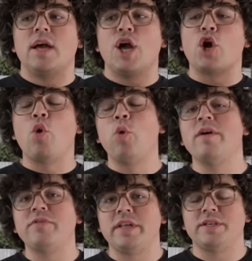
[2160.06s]

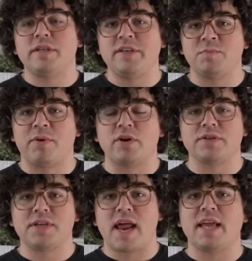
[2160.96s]
equivalent to these
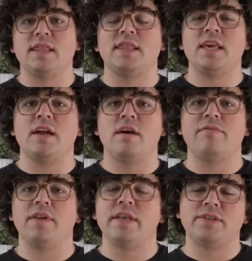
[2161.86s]
burrs that I can think of.
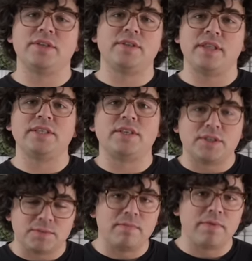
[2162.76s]
And this is
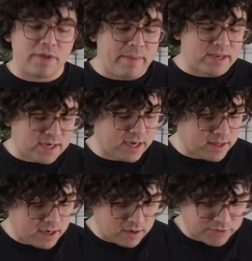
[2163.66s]
the best I can
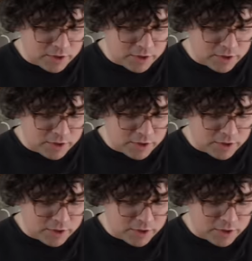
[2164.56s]
think of.